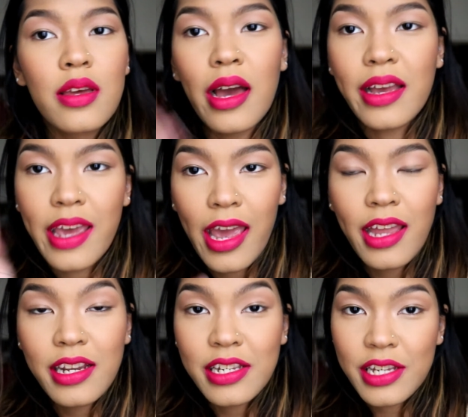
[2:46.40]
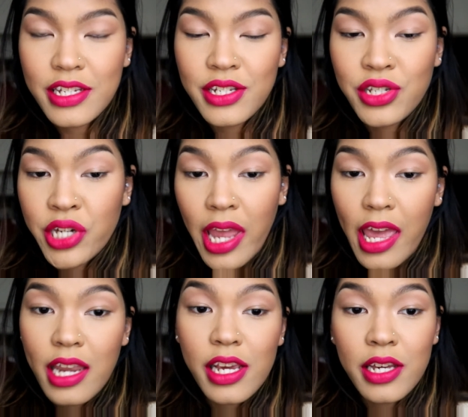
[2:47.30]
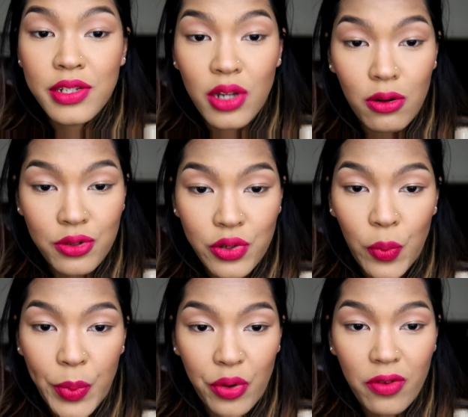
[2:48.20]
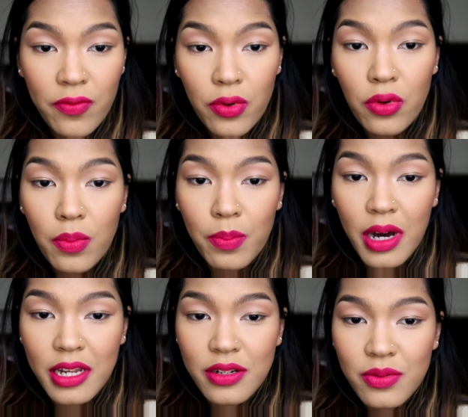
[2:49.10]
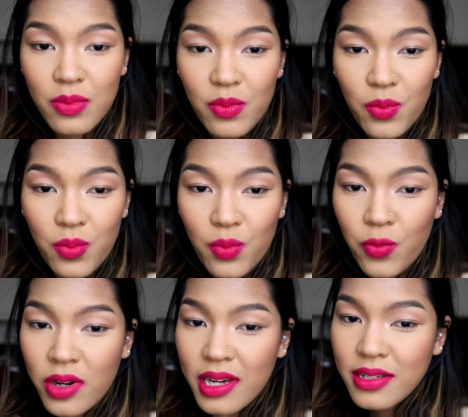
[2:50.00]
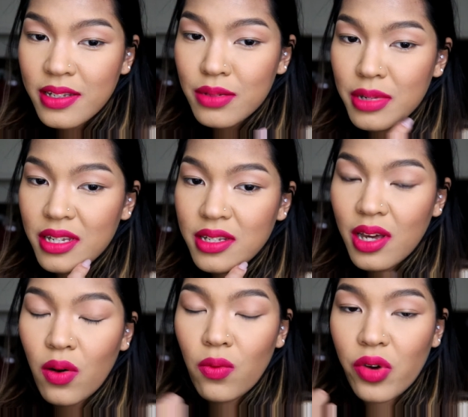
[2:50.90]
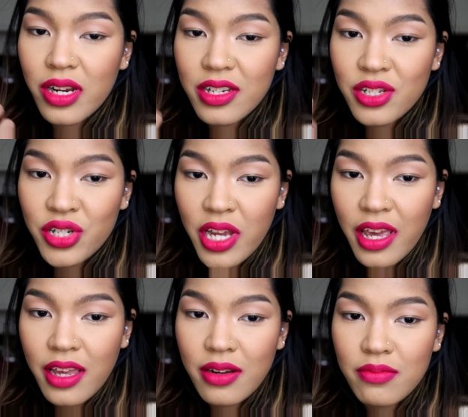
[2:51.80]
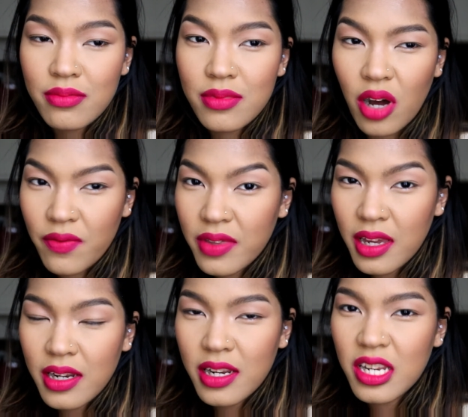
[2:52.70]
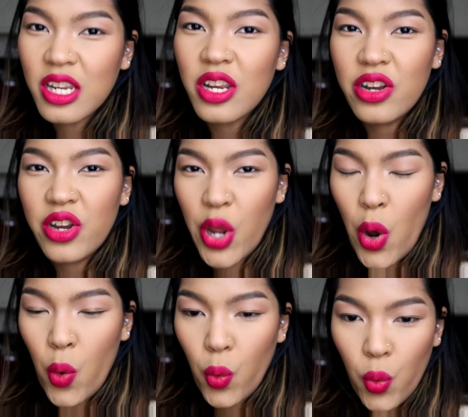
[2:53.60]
Again, this shade is also beautiful, but would I see myself wear this shade often? No.